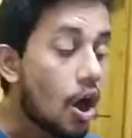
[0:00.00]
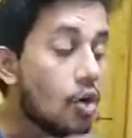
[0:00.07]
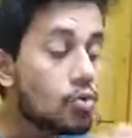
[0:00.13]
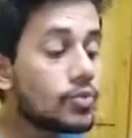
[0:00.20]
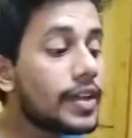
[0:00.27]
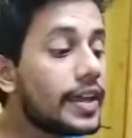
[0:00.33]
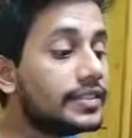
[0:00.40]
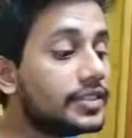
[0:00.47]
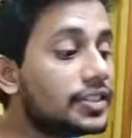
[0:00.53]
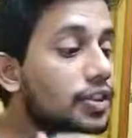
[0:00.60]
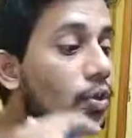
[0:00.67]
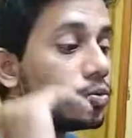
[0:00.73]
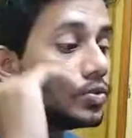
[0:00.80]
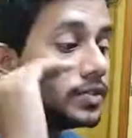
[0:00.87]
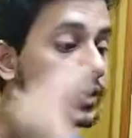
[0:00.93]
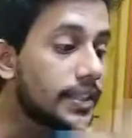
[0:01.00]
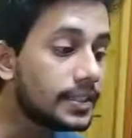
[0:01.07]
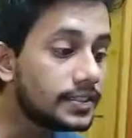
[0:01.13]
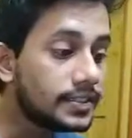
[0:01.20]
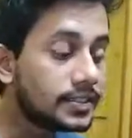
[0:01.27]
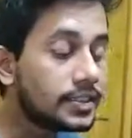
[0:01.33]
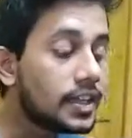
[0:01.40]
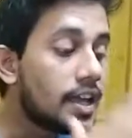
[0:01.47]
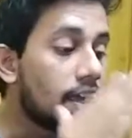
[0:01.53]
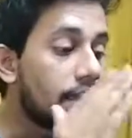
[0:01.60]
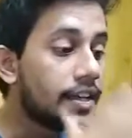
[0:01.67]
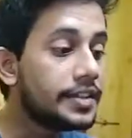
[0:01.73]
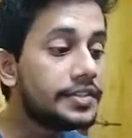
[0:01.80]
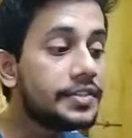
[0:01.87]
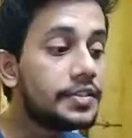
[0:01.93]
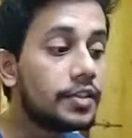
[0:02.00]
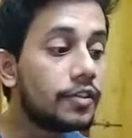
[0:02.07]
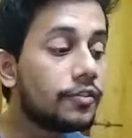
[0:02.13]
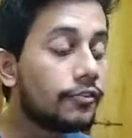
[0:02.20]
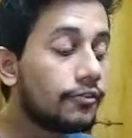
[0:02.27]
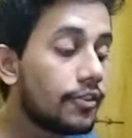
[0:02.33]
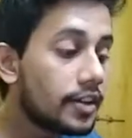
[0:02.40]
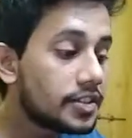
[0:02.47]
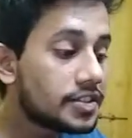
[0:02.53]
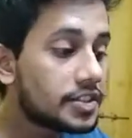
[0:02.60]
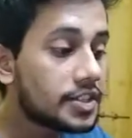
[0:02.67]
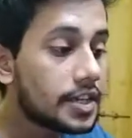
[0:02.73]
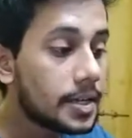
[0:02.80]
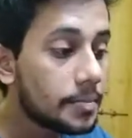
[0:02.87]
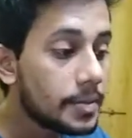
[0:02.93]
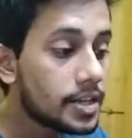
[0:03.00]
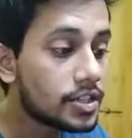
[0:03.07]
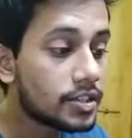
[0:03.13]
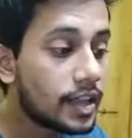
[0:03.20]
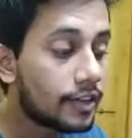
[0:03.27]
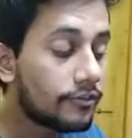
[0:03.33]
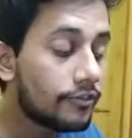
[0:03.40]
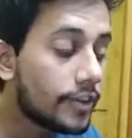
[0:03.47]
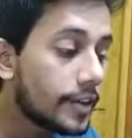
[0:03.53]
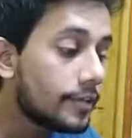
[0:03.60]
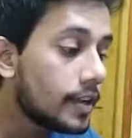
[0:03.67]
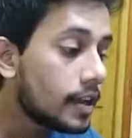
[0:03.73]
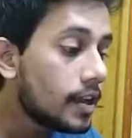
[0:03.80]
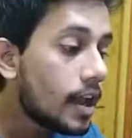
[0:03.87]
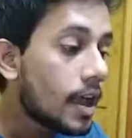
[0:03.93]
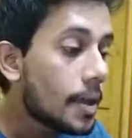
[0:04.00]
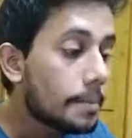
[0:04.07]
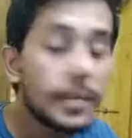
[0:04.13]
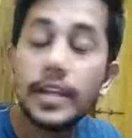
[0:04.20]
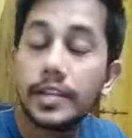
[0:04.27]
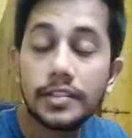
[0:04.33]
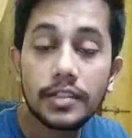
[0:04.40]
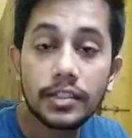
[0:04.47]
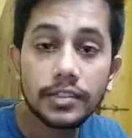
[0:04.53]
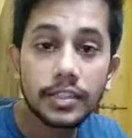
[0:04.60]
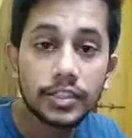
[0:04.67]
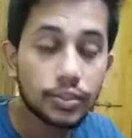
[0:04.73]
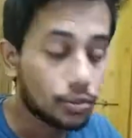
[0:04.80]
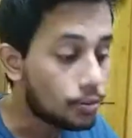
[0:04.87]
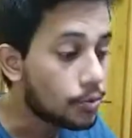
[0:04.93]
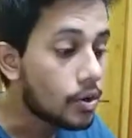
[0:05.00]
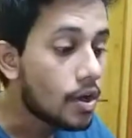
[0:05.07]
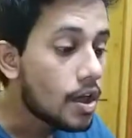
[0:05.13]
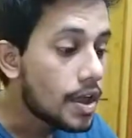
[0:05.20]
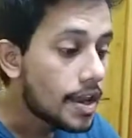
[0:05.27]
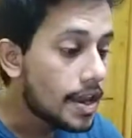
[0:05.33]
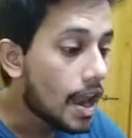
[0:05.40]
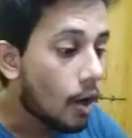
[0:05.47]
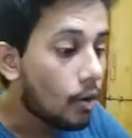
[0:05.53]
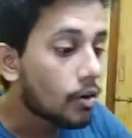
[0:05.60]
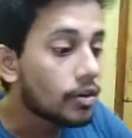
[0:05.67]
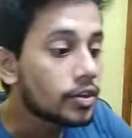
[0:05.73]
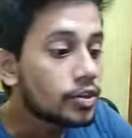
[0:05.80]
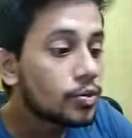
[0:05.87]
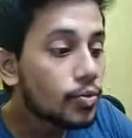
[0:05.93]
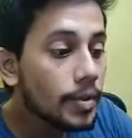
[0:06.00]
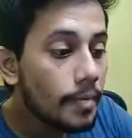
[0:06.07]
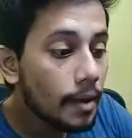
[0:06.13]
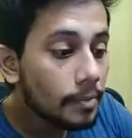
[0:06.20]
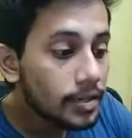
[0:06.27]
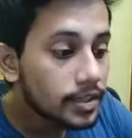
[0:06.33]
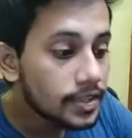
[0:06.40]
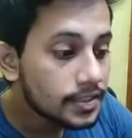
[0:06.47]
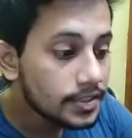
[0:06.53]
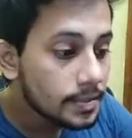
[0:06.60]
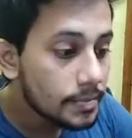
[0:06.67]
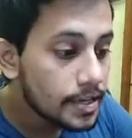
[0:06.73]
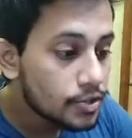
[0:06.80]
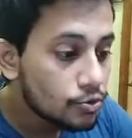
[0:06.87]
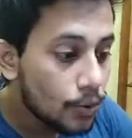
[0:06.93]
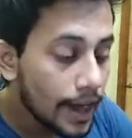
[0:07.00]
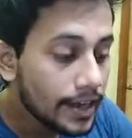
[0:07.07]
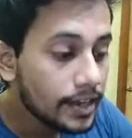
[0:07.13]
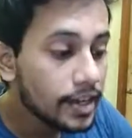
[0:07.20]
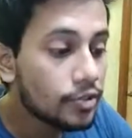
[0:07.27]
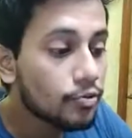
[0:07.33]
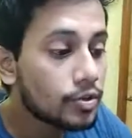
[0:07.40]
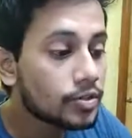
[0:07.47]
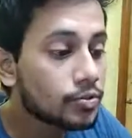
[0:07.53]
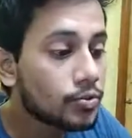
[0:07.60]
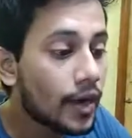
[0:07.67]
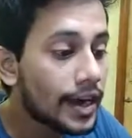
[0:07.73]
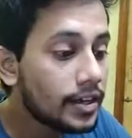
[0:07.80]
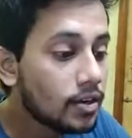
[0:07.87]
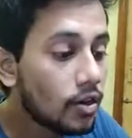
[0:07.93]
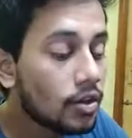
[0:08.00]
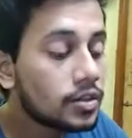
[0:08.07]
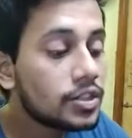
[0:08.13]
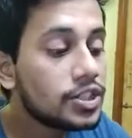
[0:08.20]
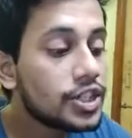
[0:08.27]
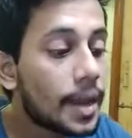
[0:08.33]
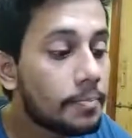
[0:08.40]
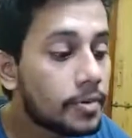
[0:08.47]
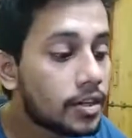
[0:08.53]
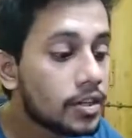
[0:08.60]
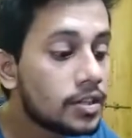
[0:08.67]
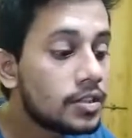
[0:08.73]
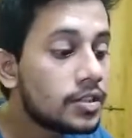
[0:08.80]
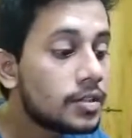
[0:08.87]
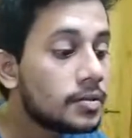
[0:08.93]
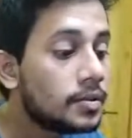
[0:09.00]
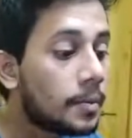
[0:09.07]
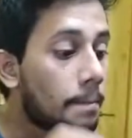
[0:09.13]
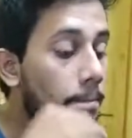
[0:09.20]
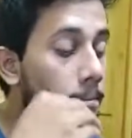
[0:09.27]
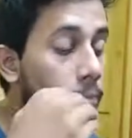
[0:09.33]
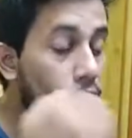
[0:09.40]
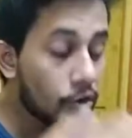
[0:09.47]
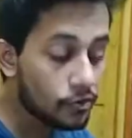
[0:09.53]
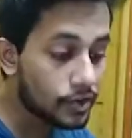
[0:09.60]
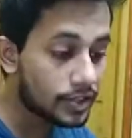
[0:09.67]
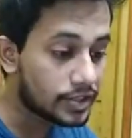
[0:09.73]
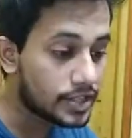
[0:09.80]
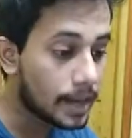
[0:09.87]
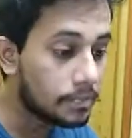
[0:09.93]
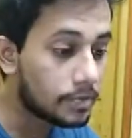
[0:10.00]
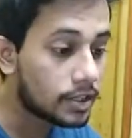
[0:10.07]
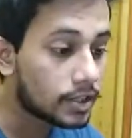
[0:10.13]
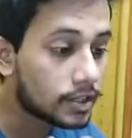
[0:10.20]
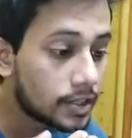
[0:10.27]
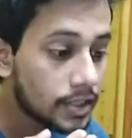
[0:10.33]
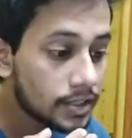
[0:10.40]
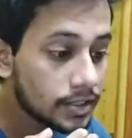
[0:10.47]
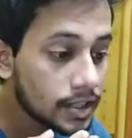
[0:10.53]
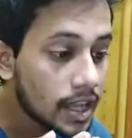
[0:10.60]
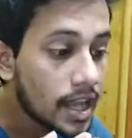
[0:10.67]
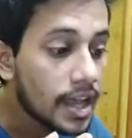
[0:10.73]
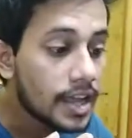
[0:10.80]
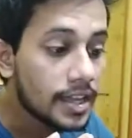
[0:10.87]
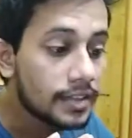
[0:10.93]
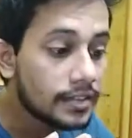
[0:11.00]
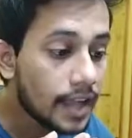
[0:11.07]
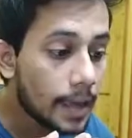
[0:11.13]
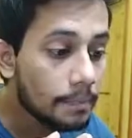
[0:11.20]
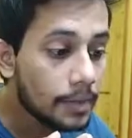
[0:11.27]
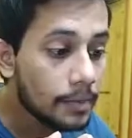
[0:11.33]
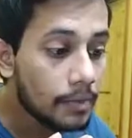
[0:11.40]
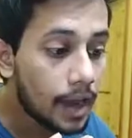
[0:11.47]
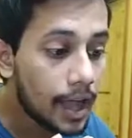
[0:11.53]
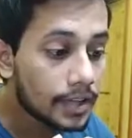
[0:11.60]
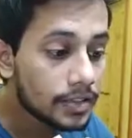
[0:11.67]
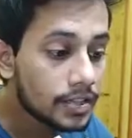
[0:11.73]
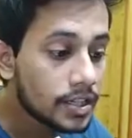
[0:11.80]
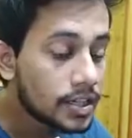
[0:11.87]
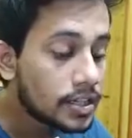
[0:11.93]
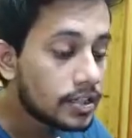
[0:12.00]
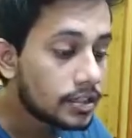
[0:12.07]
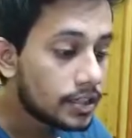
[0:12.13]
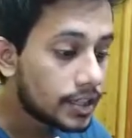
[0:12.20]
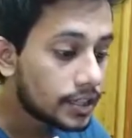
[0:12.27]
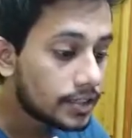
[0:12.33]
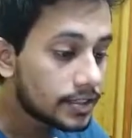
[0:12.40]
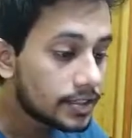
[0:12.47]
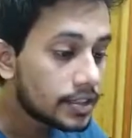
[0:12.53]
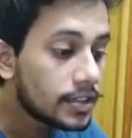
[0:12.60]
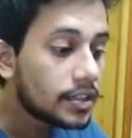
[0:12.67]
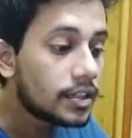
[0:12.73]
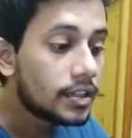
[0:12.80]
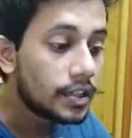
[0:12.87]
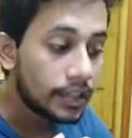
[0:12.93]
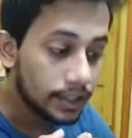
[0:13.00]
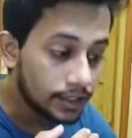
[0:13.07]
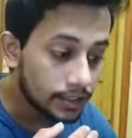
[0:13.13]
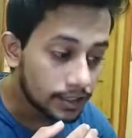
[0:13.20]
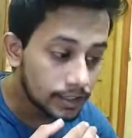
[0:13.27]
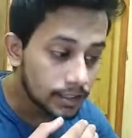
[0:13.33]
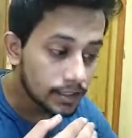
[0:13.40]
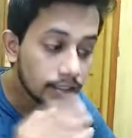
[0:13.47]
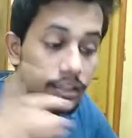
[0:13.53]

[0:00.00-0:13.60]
Okay, so this is the first image that we will be discussing through. Now you remember this image, right? It was right on the chapter, the previous chapter. This is epiblast, this is